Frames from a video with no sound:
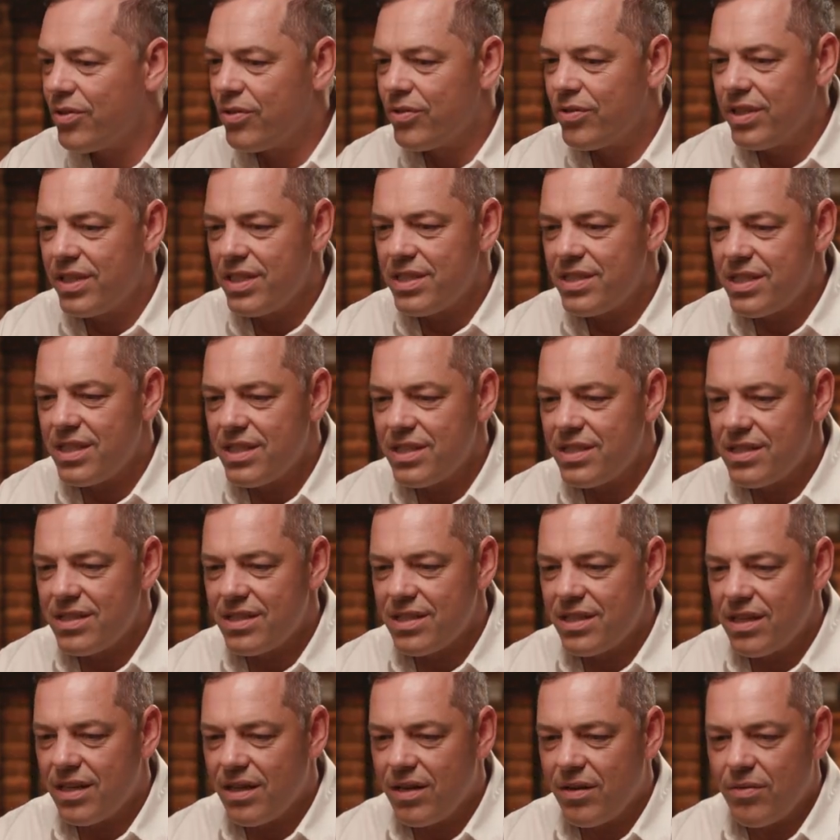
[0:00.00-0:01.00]
this is,
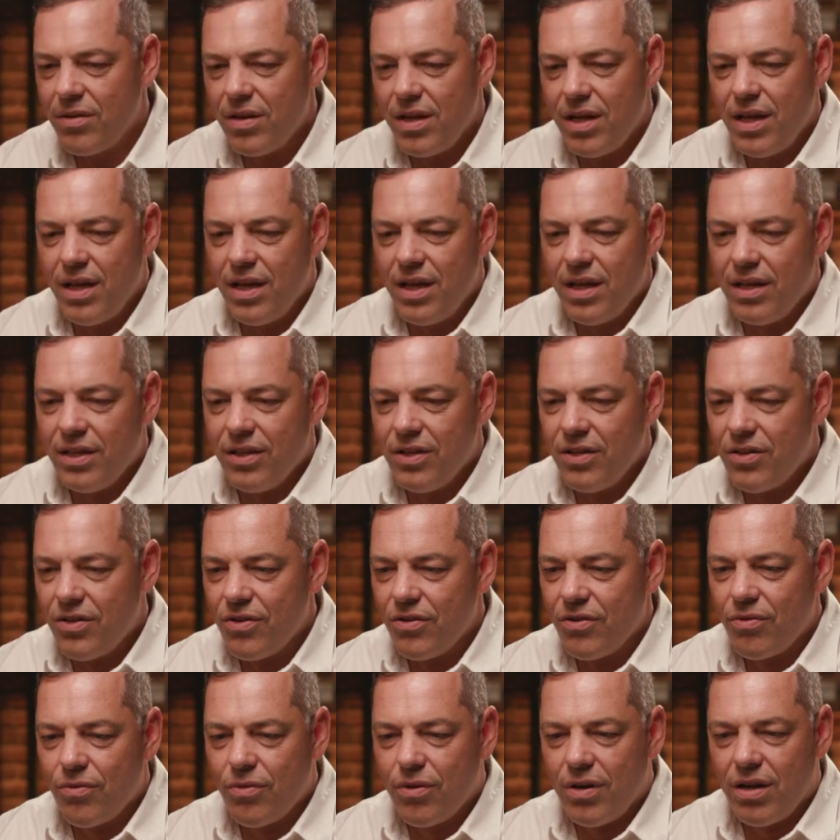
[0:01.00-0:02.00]

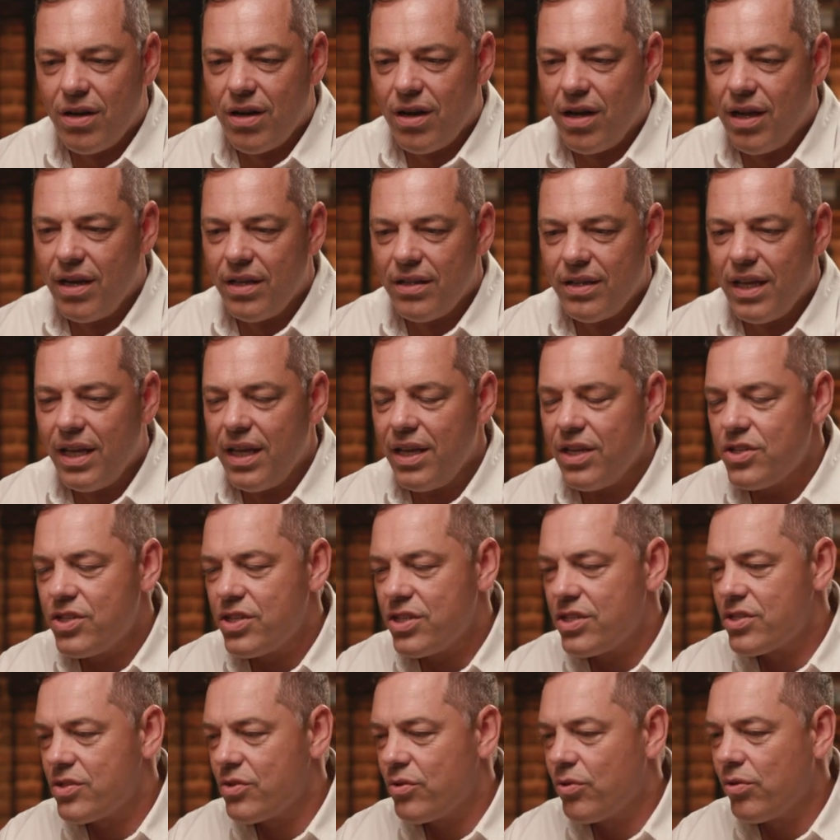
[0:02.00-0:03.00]
an
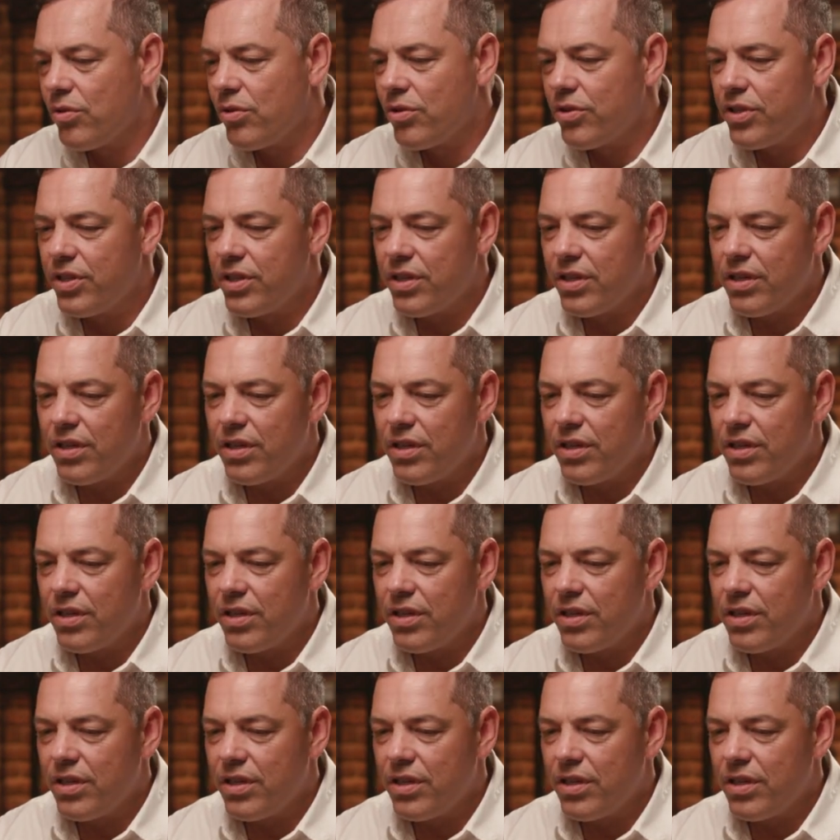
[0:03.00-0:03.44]
ages-old